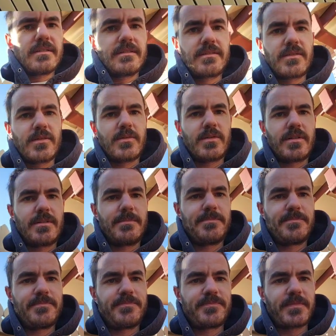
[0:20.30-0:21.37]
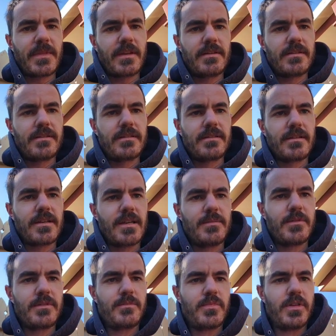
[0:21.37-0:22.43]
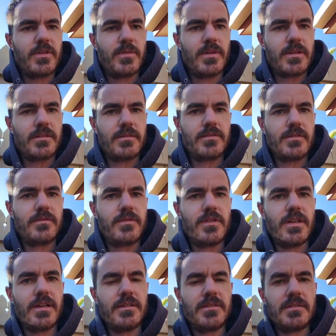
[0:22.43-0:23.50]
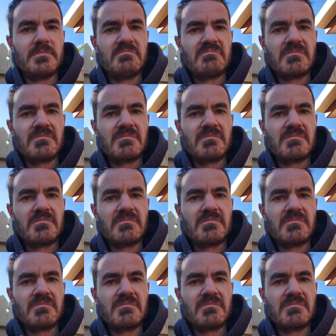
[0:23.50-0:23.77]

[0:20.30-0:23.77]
So yeah, it came in pretty quick, only took a few days.